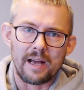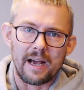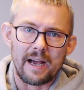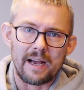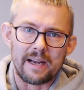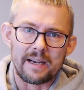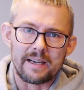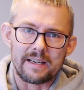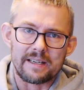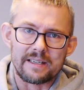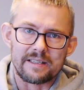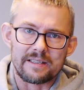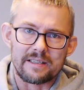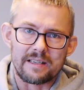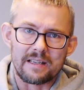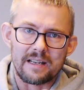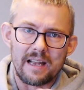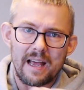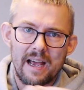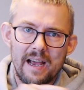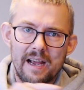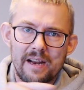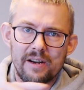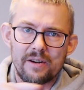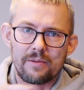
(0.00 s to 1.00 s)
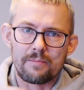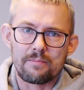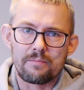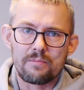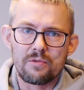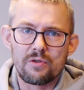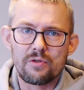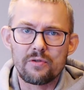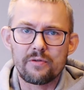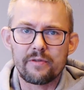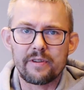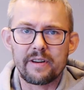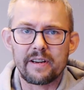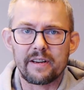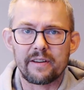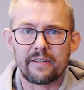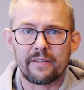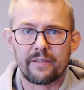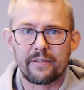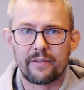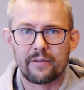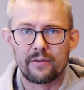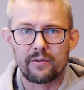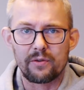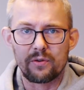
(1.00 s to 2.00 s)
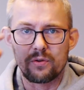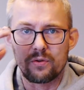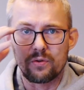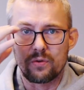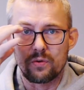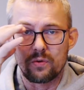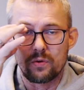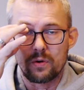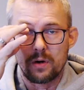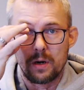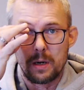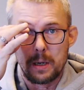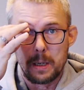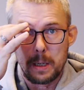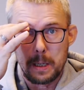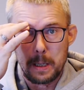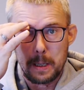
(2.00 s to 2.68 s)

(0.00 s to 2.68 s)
line is the line moving through